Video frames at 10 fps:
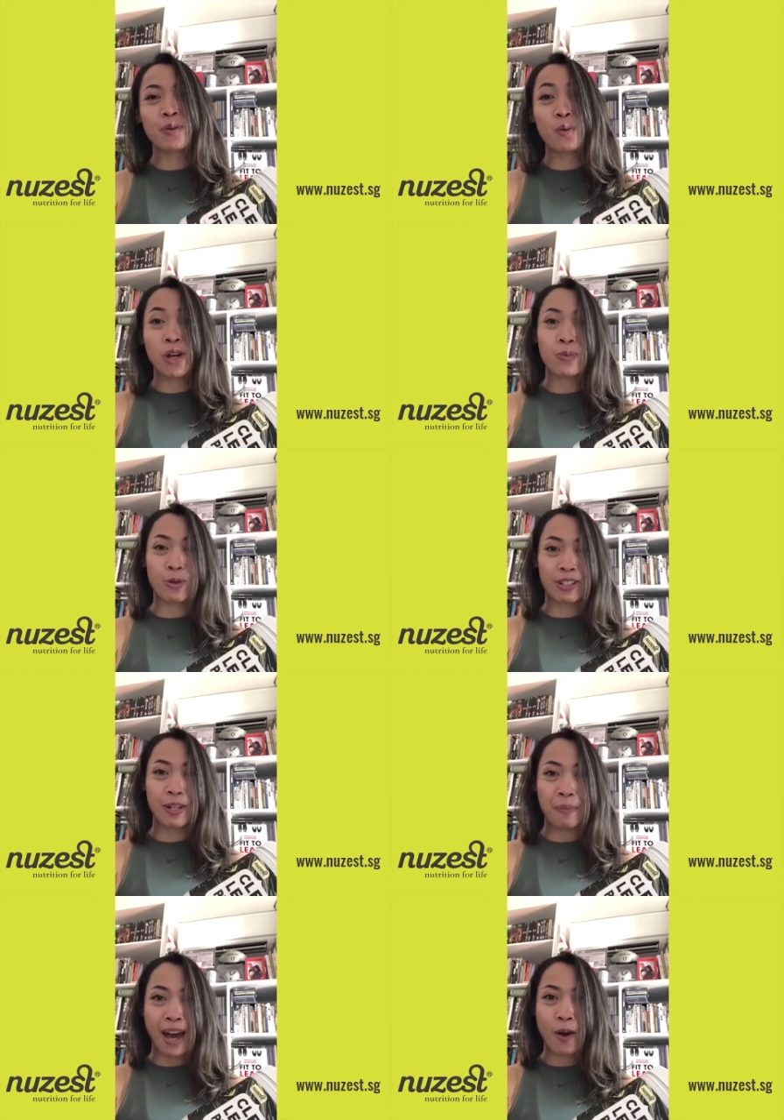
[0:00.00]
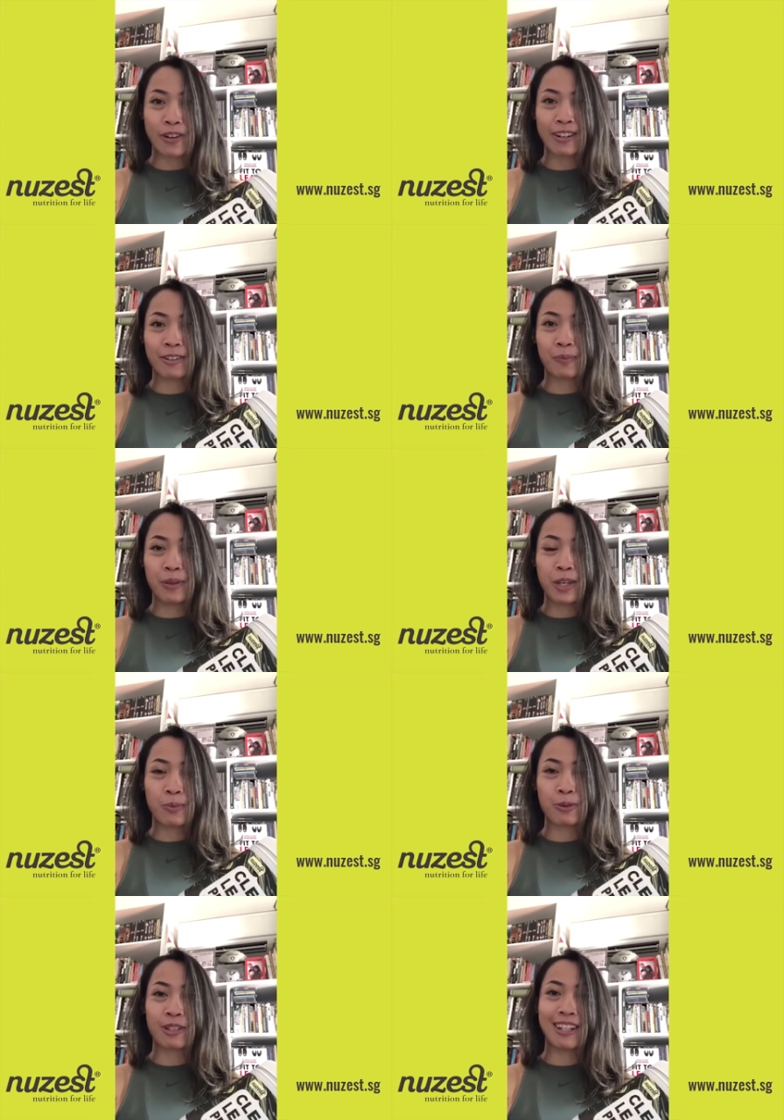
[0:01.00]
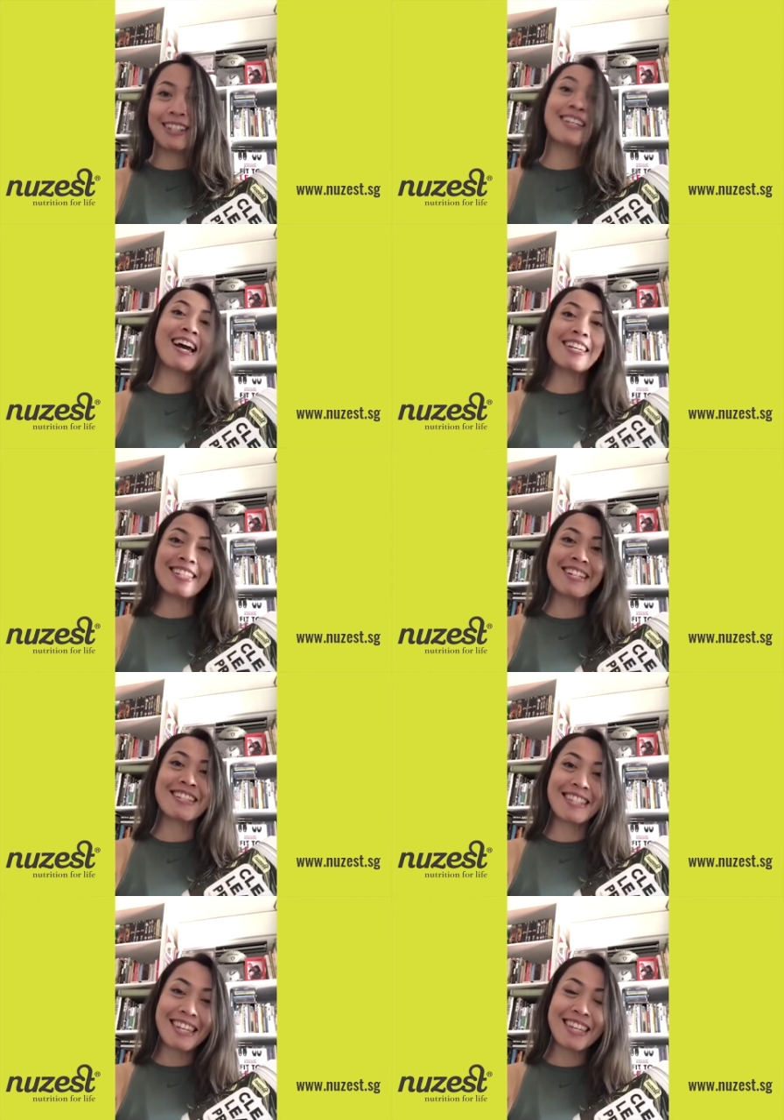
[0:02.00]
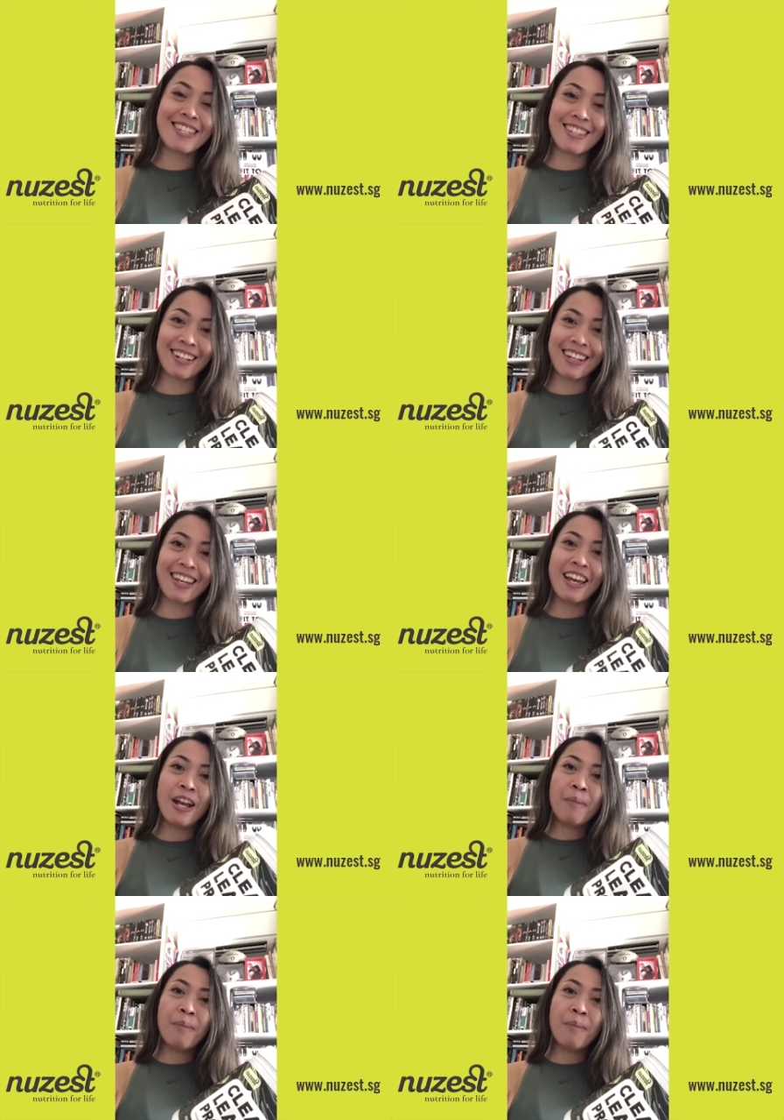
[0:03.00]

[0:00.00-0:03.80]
whey protein powder, pea protein digests easily